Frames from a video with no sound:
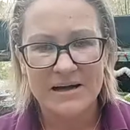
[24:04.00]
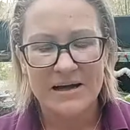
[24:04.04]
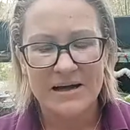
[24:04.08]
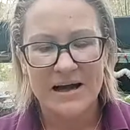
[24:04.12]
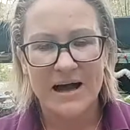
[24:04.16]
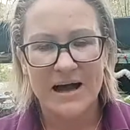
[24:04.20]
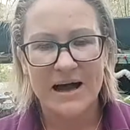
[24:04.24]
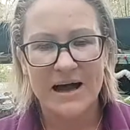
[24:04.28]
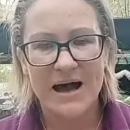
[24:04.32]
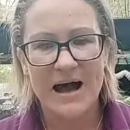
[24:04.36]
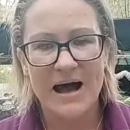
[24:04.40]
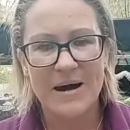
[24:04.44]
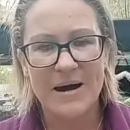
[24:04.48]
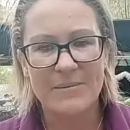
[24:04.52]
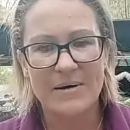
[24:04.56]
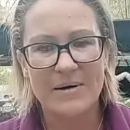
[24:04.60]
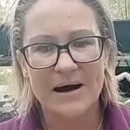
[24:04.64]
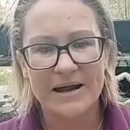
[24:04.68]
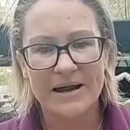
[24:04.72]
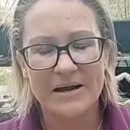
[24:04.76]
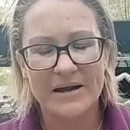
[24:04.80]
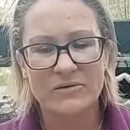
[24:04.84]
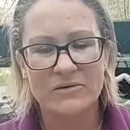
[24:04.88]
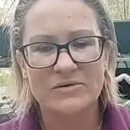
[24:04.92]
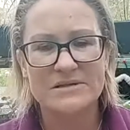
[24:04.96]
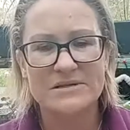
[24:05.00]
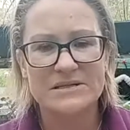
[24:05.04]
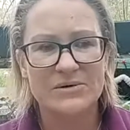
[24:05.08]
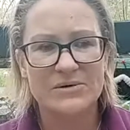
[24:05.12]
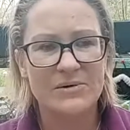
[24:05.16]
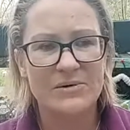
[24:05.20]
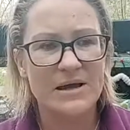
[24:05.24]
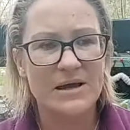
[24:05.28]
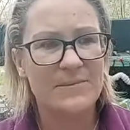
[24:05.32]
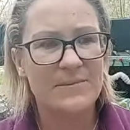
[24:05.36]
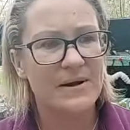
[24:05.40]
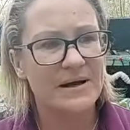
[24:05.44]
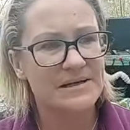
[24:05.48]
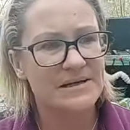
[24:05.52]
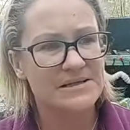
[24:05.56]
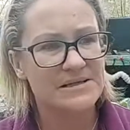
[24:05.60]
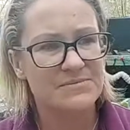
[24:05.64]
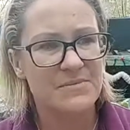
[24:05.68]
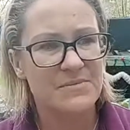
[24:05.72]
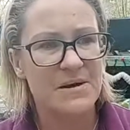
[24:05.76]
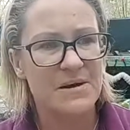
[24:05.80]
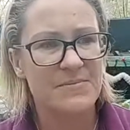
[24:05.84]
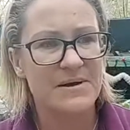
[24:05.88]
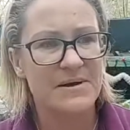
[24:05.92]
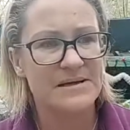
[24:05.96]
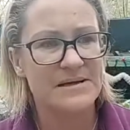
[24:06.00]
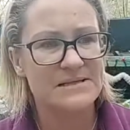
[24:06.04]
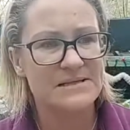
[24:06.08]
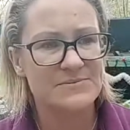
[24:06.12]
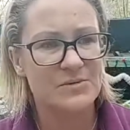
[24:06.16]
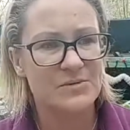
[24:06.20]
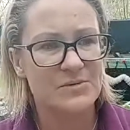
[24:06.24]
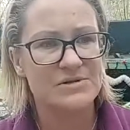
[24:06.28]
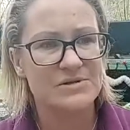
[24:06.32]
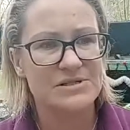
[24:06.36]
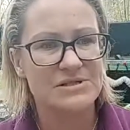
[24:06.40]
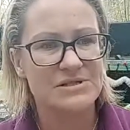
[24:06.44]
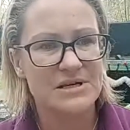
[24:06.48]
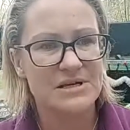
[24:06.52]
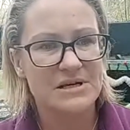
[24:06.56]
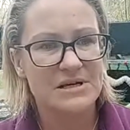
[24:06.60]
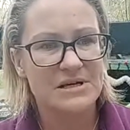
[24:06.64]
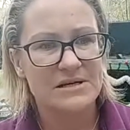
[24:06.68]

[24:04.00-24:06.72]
And it was a wee bit, maybe, I suppose,